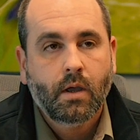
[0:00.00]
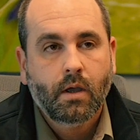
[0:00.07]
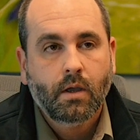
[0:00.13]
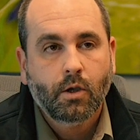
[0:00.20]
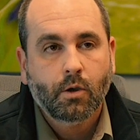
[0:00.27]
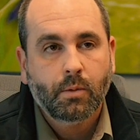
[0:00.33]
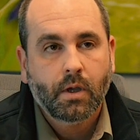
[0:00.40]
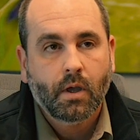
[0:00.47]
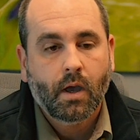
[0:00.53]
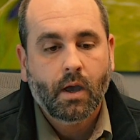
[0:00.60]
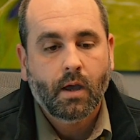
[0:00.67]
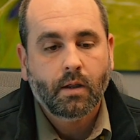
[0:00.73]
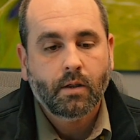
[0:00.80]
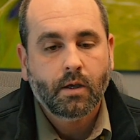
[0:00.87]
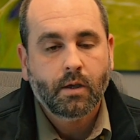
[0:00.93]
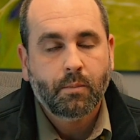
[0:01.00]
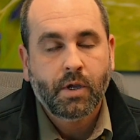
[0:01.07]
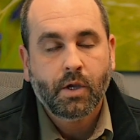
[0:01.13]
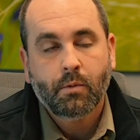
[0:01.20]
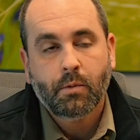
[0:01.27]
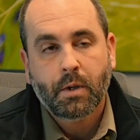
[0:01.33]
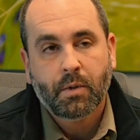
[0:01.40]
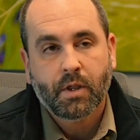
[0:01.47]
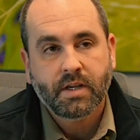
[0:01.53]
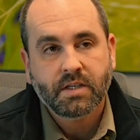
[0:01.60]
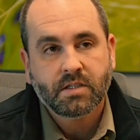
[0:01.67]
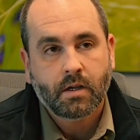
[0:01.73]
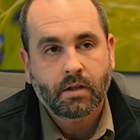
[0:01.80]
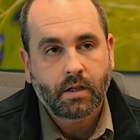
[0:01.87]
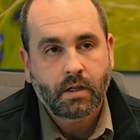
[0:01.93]
the appeal will be placed
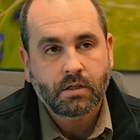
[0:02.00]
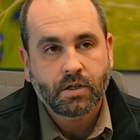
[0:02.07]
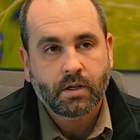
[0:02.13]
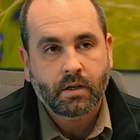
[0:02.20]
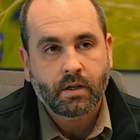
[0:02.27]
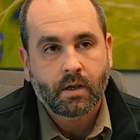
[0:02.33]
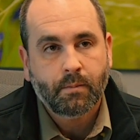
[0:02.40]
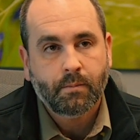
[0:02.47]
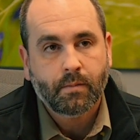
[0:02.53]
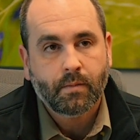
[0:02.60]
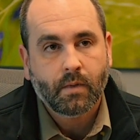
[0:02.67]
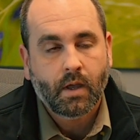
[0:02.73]
on the agenda,